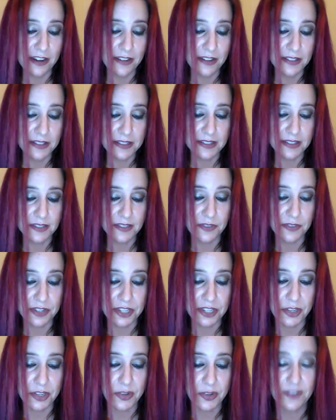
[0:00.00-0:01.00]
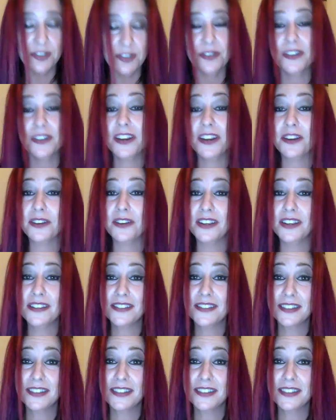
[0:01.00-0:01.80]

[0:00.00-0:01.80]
and this is for you if you're an Aries,